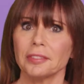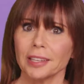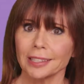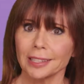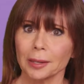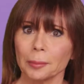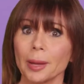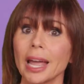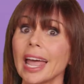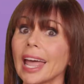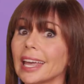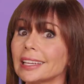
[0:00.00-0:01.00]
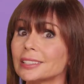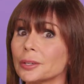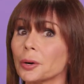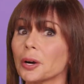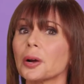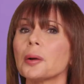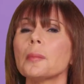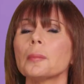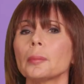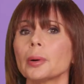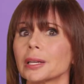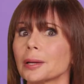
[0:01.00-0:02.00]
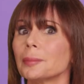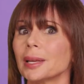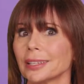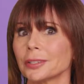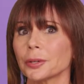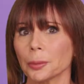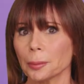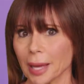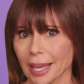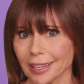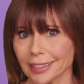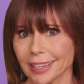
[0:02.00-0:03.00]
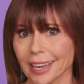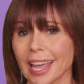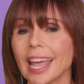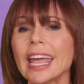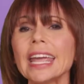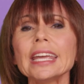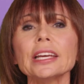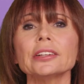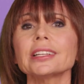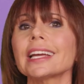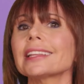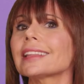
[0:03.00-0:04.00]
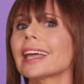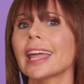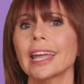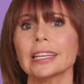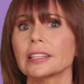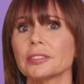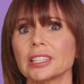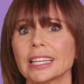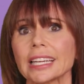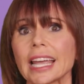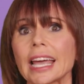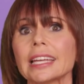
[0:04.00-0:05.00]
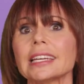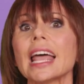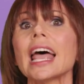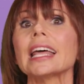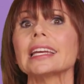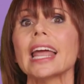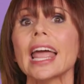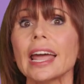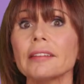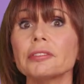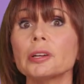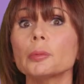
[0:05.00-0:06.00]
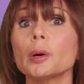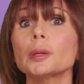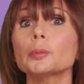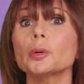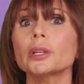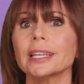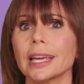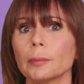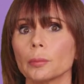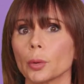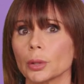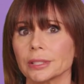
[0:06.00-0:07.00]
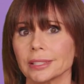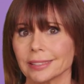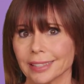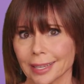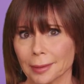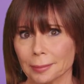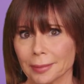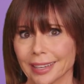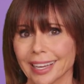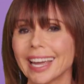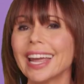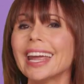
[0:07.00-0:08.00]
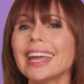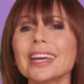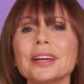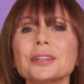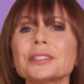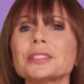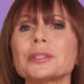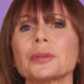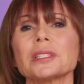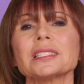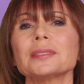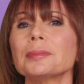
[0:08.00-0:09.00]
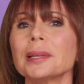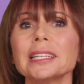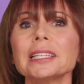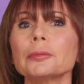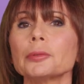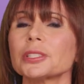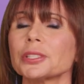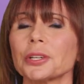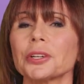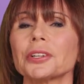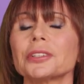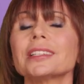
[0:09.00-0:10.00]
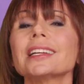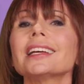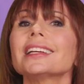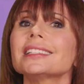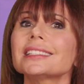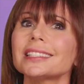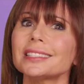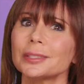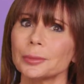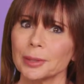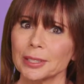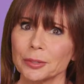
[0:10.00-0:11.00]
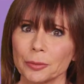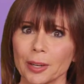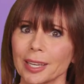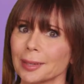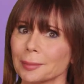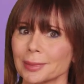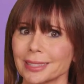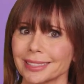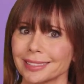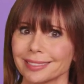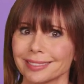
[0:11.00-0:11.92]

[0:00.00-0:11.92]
feed him, and or put him in your bed. He'll get the hang of it again and everyone will get more sleep. Here's to a speedy return to sweet dreams.